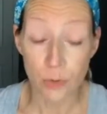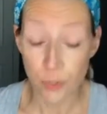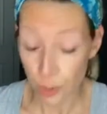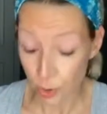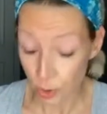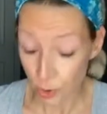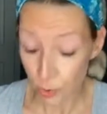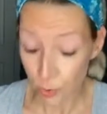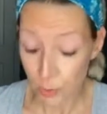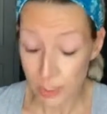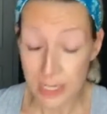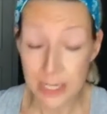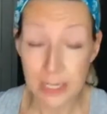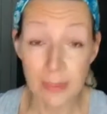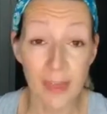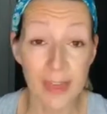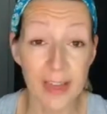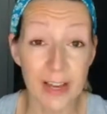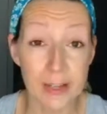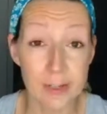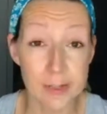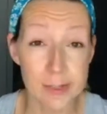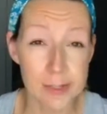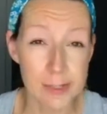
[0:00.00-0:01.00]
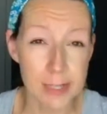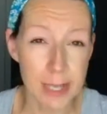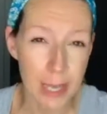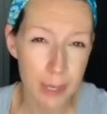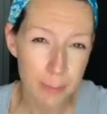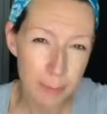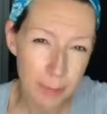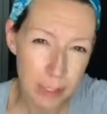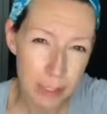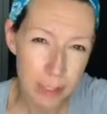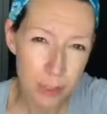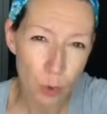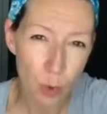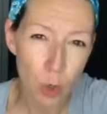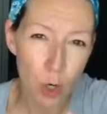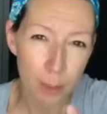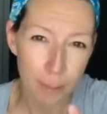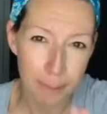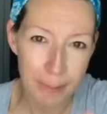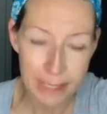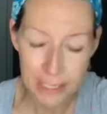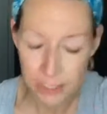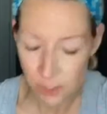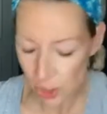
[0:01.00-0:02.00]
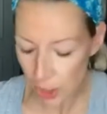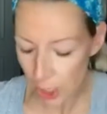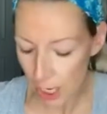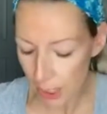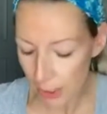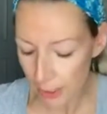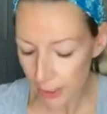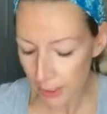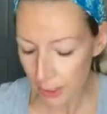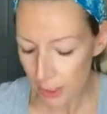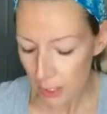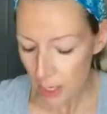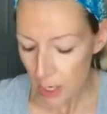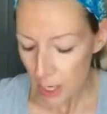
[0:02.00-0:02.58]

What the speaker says: you need like a salmon or a peach color.